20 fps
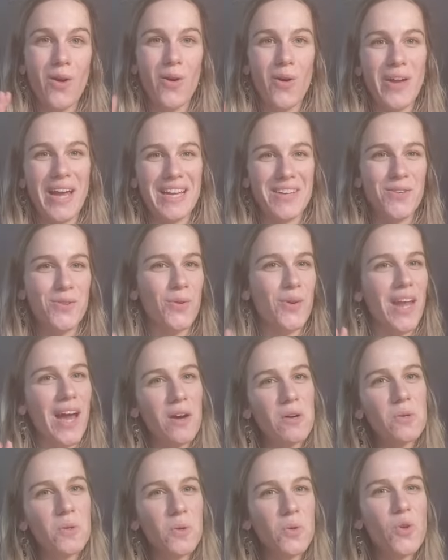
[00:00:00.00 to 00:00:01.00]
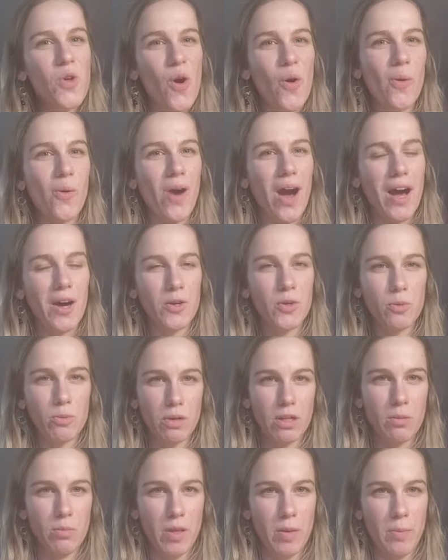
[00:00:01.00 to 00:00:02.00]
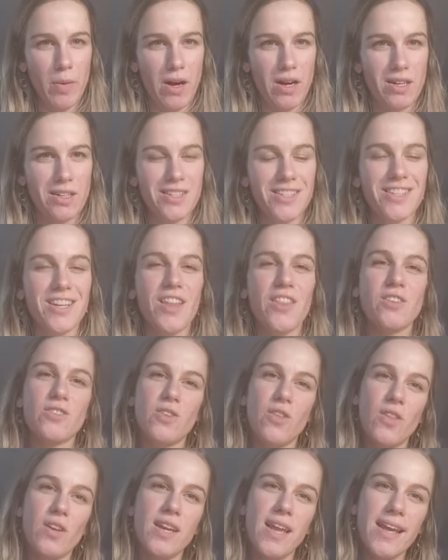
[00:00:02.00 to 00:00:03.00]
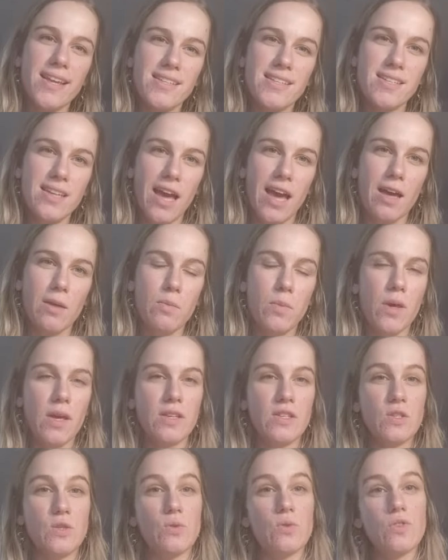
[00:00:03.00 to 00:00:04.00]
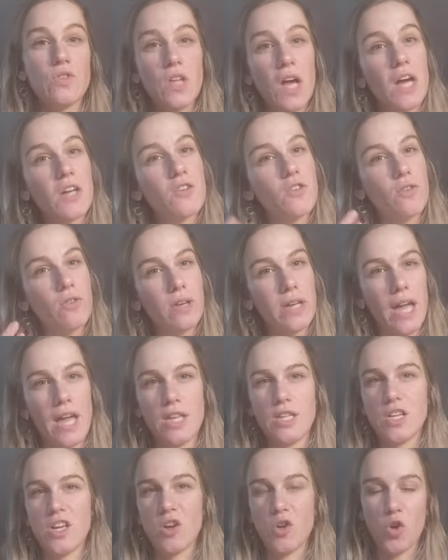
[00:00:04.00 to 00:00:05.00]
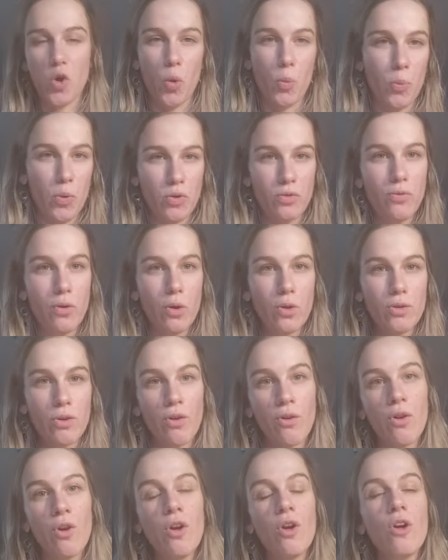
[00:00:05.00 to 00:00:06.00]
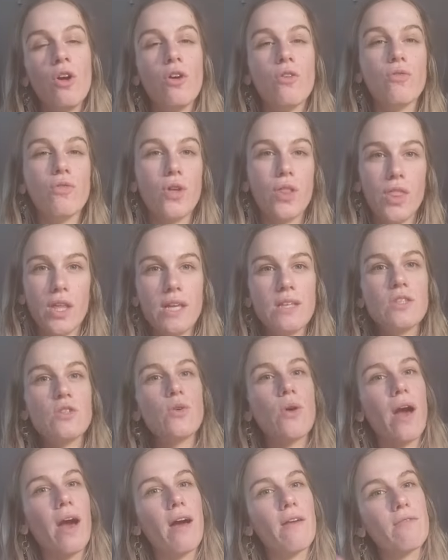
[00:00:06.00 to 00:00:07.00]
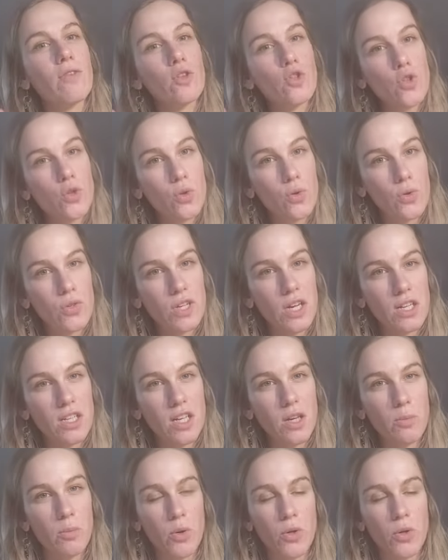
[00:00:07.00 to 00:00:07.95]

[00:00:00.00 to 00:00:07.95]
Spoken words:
Okay, so now you know how you will be marked. So the next step is to start creating your portfolio. For this, you have two starting